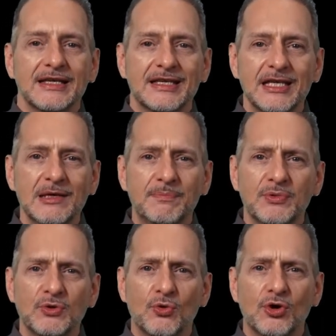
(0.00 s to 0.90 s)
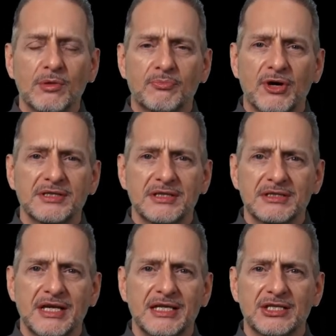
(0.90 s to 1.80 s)
Keep your
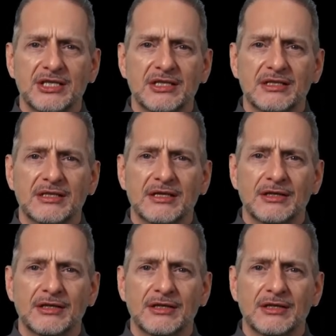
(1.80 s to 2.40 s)
presentation